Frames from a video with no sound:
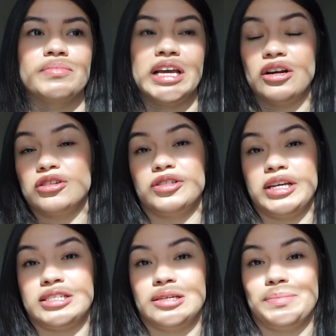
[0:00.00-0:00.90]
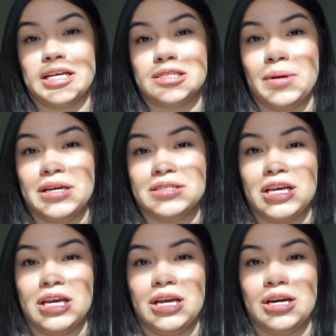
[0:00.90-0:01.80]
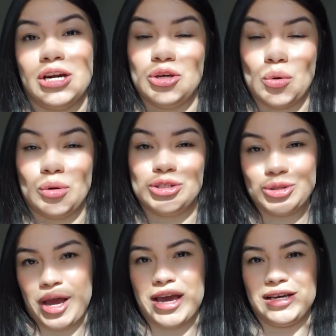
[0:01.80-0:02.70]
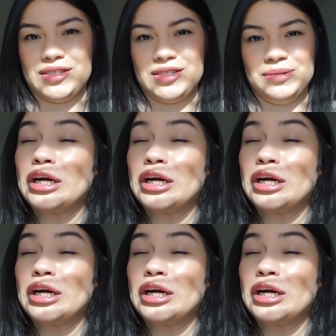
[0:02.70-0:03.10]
it also takes up less space in your suitcase.